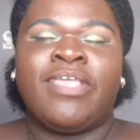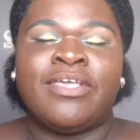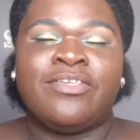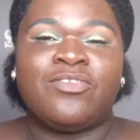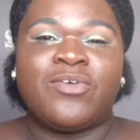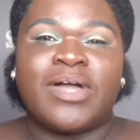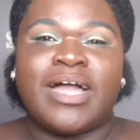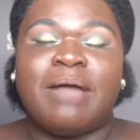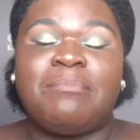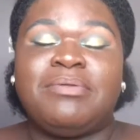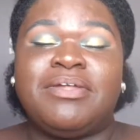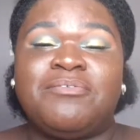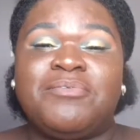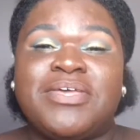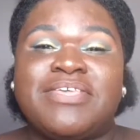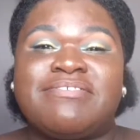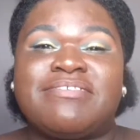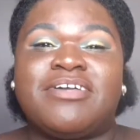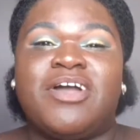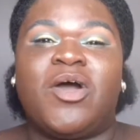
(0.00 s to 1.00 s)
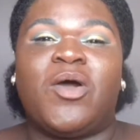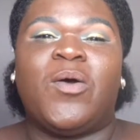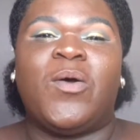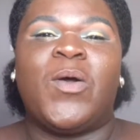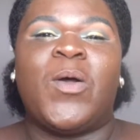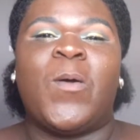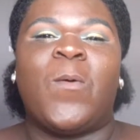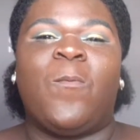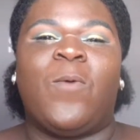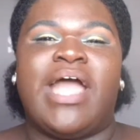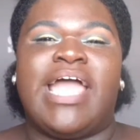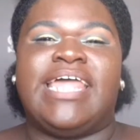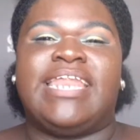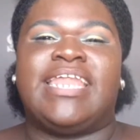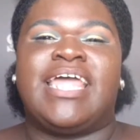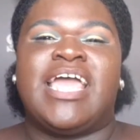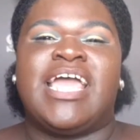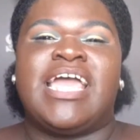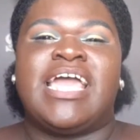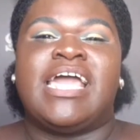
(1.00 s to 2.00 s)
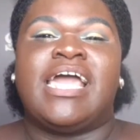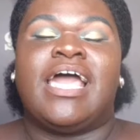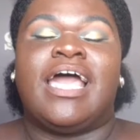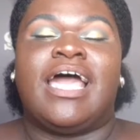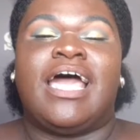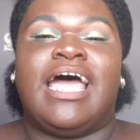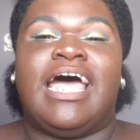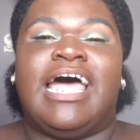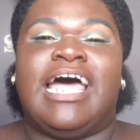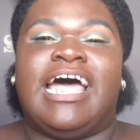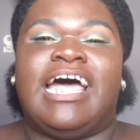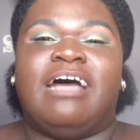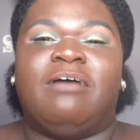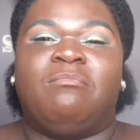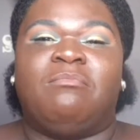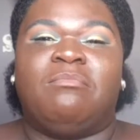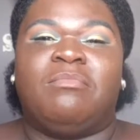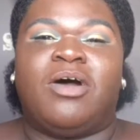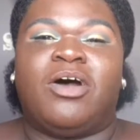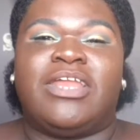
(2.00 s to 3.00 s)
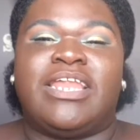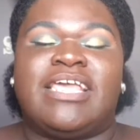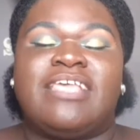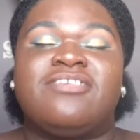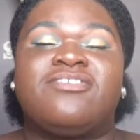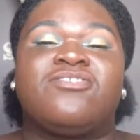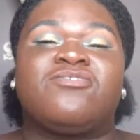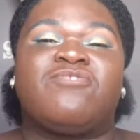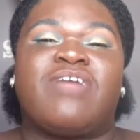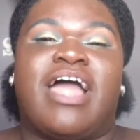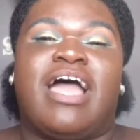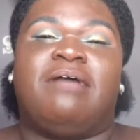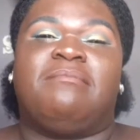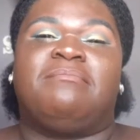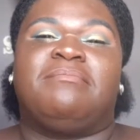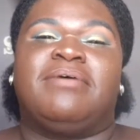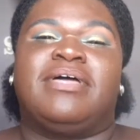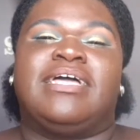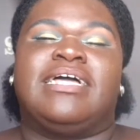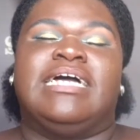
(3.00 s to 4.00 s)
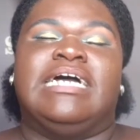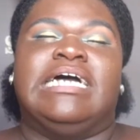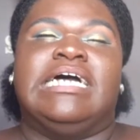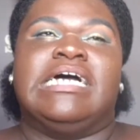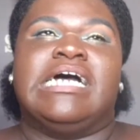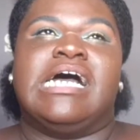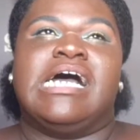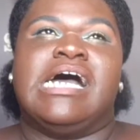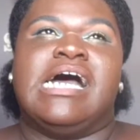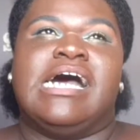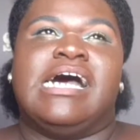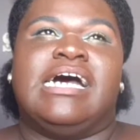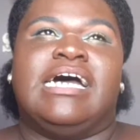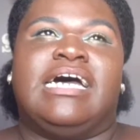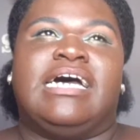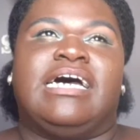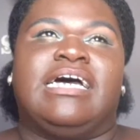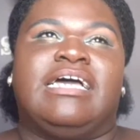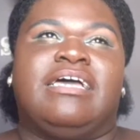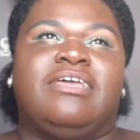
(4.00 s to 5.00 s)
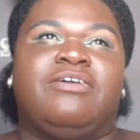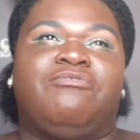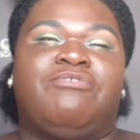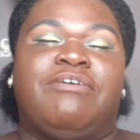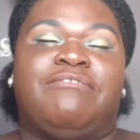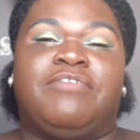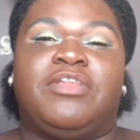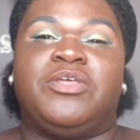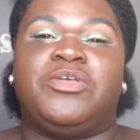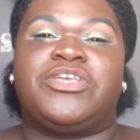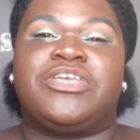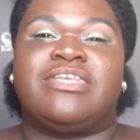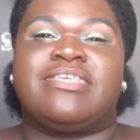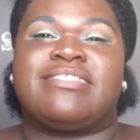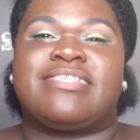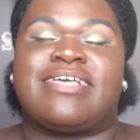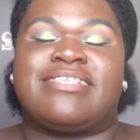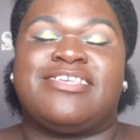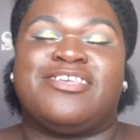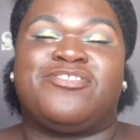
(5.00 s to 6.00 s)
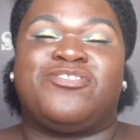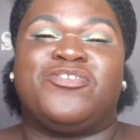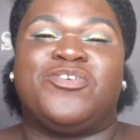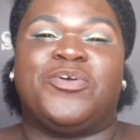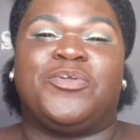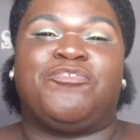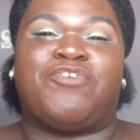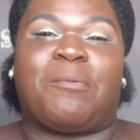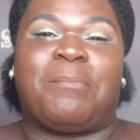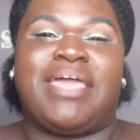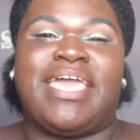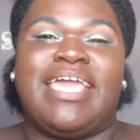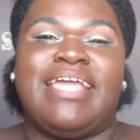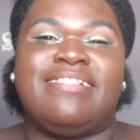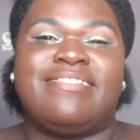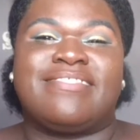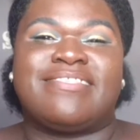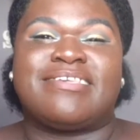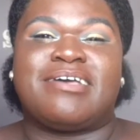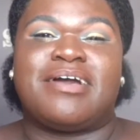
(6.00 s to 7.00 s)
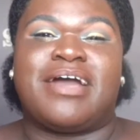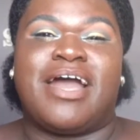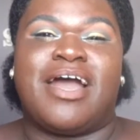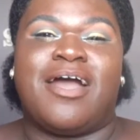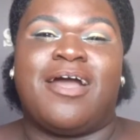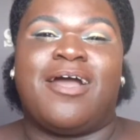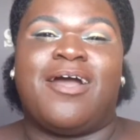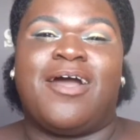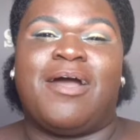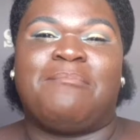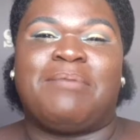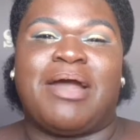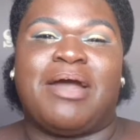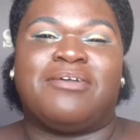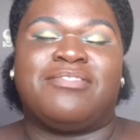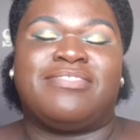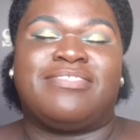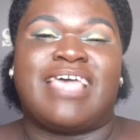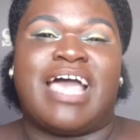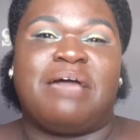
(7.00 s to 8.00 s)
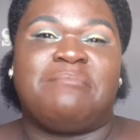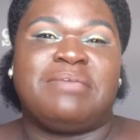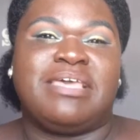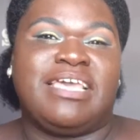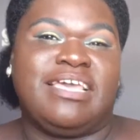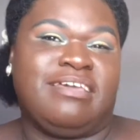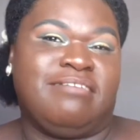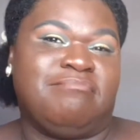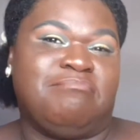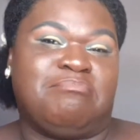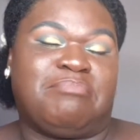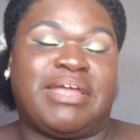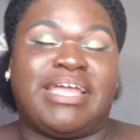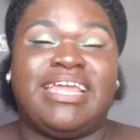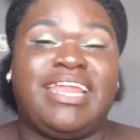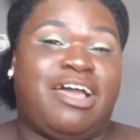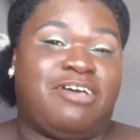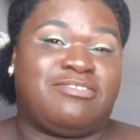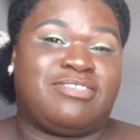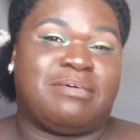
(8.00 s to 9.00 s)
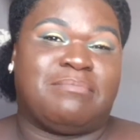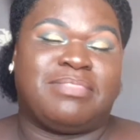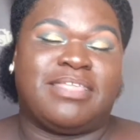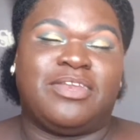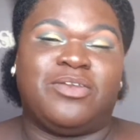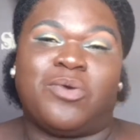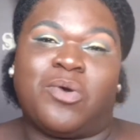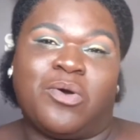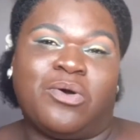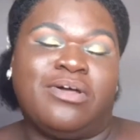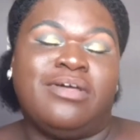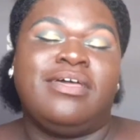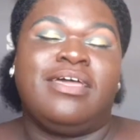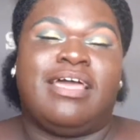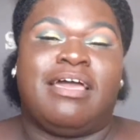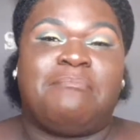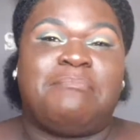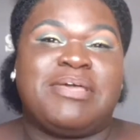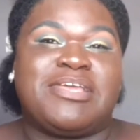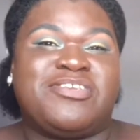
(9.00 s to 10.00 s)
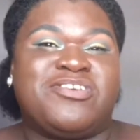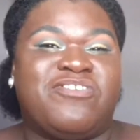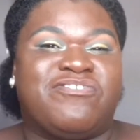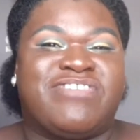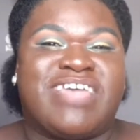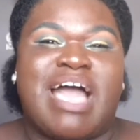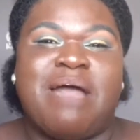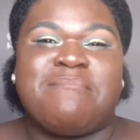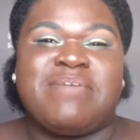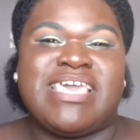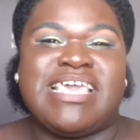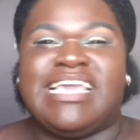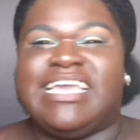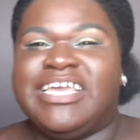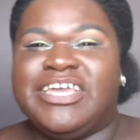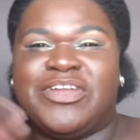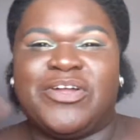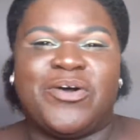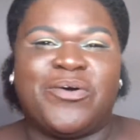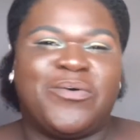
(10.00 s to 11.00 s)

So a couple of weeks ago, when on Instagram, Revolution started to drop hints about Tammi bringing out something, or a picture of Tammi,